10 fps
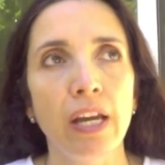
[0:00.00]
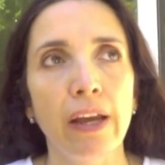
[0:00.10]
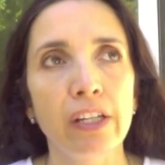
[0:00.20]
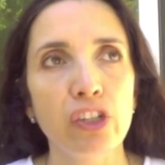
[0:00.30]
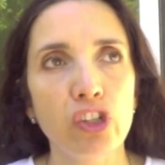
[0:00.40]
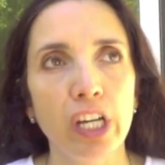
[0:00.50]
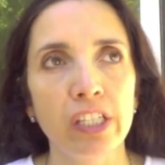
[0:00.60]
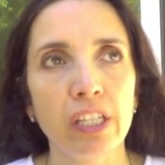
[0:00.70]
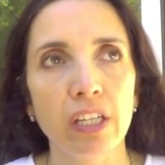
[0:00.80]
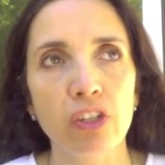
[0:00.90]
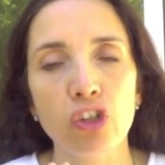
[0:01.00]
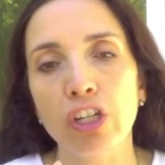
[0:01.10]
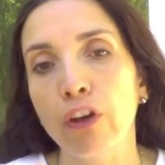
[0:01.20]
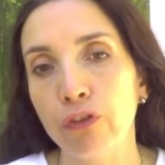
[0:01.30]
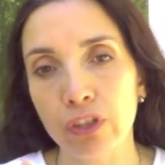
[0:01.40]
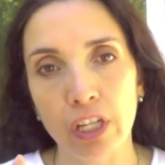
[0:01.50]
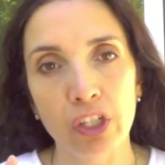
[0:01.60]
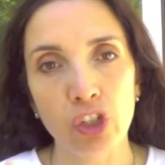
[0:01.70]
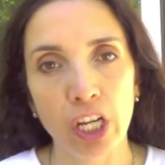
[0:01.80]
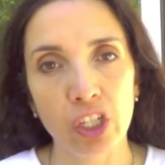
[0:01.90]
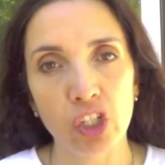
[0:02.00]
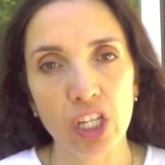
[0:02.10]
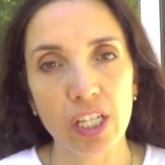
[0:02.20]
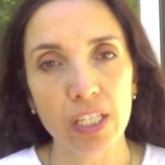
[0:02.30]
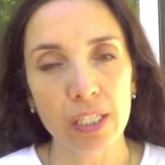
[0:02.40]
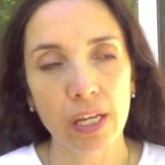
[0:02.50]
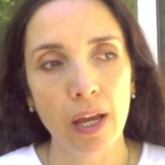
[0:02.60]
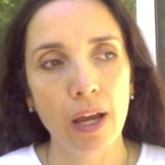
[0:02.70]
energetic shifts and changes.